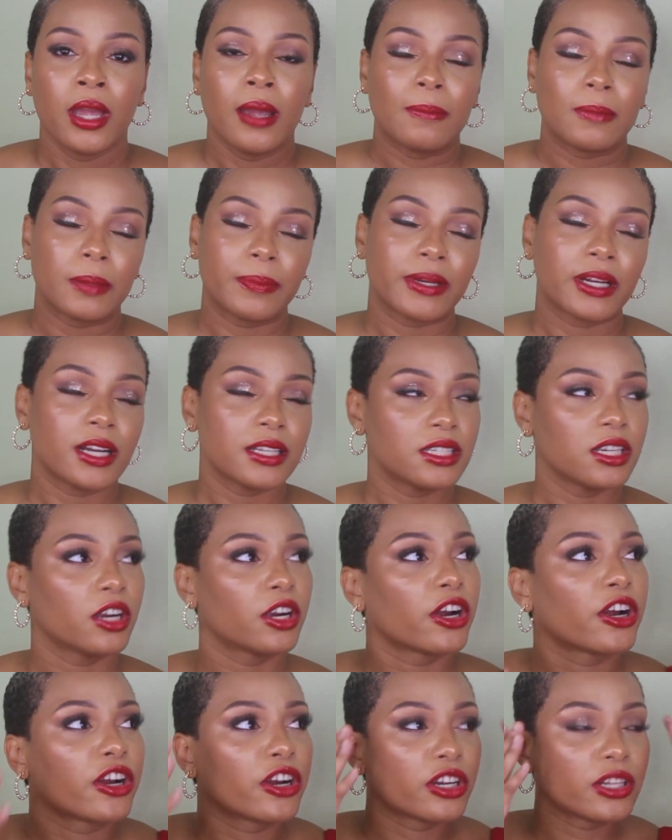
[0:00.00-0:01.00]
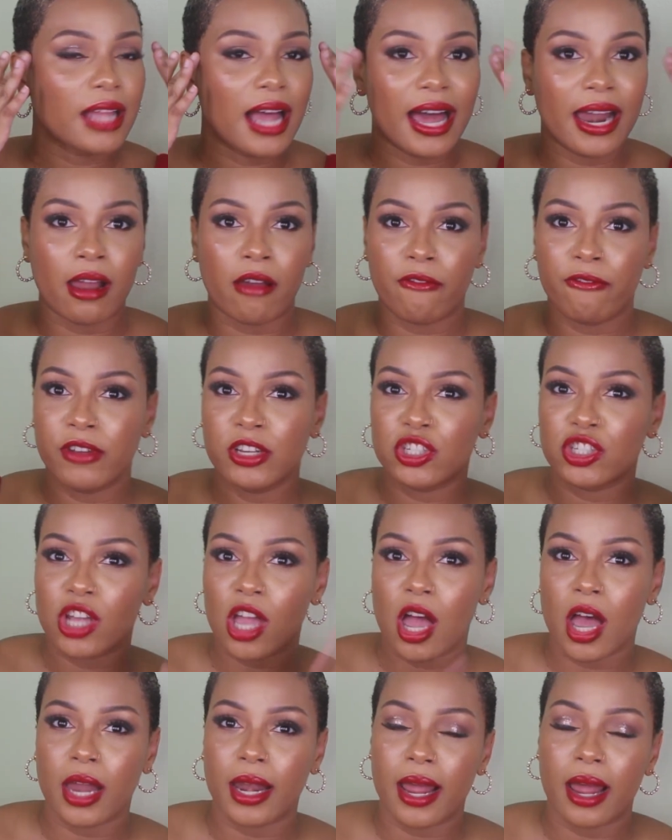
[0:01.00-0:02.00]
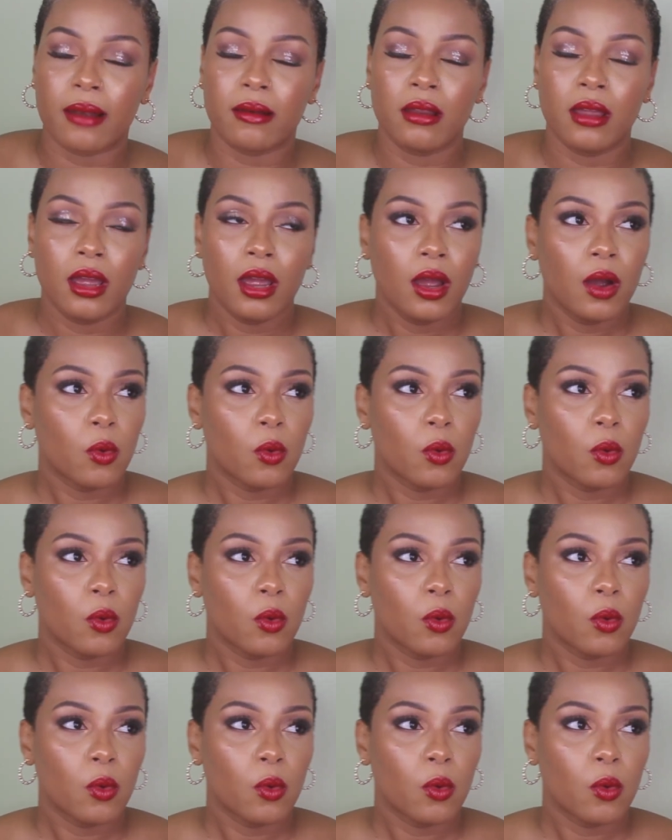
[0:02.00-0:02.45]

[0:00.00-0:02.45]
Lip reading: But because your girl had a vision, and